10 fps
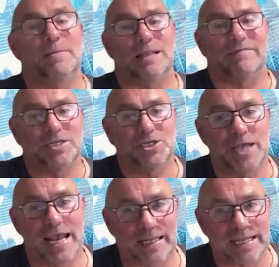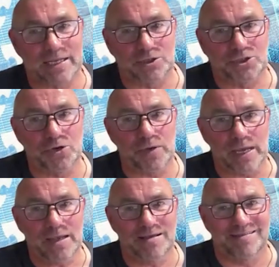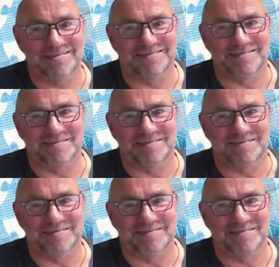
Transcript: people having a shared legal duty